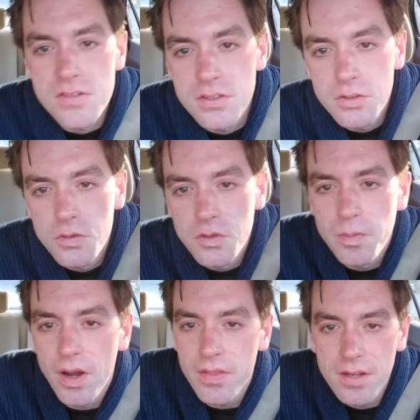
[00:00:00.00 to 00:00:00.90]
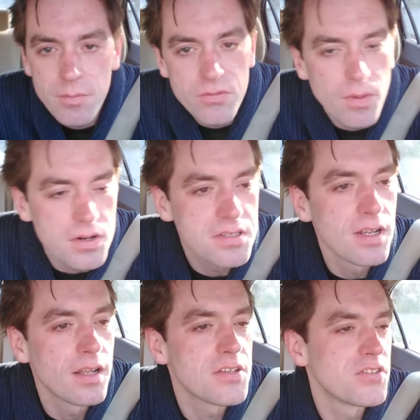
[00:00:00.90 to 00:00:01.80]
dude by the name of
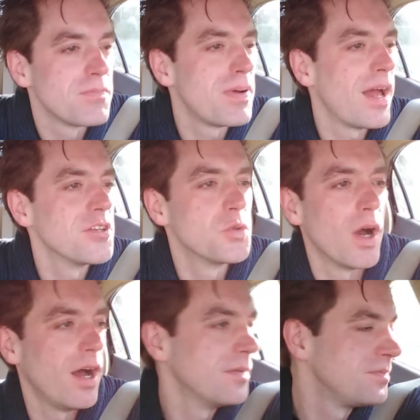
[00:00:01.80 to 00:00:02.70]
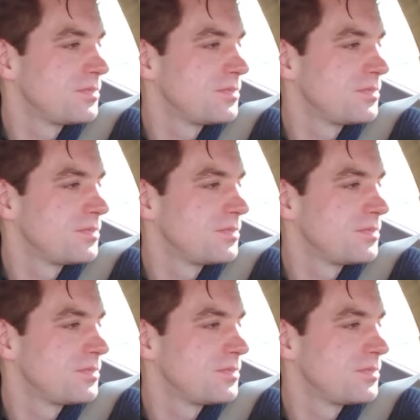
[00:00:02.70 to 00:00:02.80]
Marsilius of Padua.